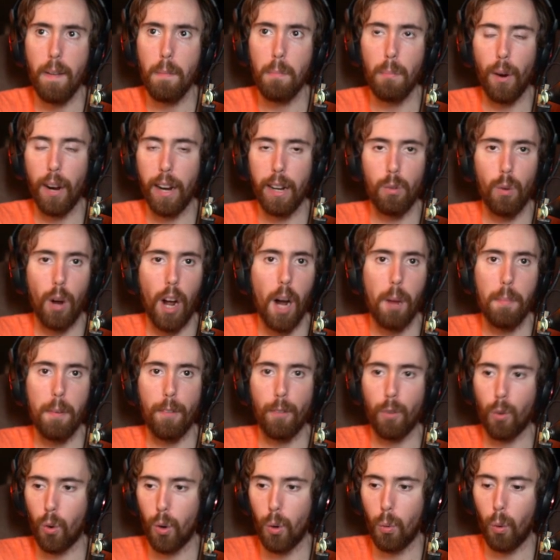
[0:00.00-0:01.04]
played WoW
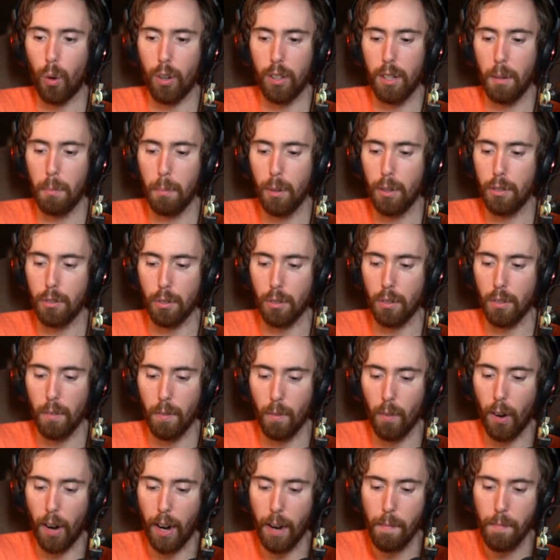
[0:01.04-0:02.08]
before he worked at Blizzard,
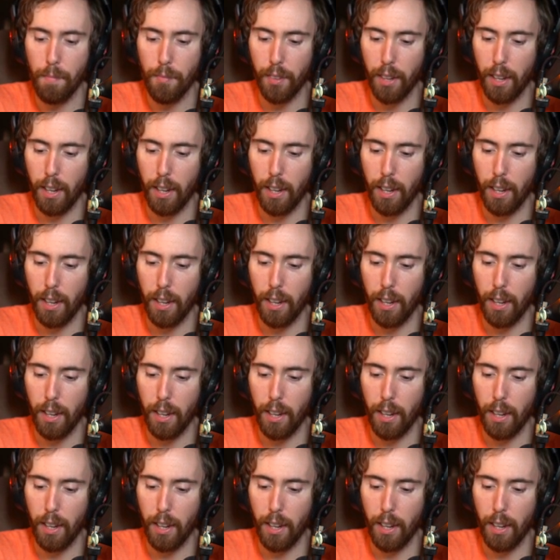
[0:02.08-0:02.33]
right?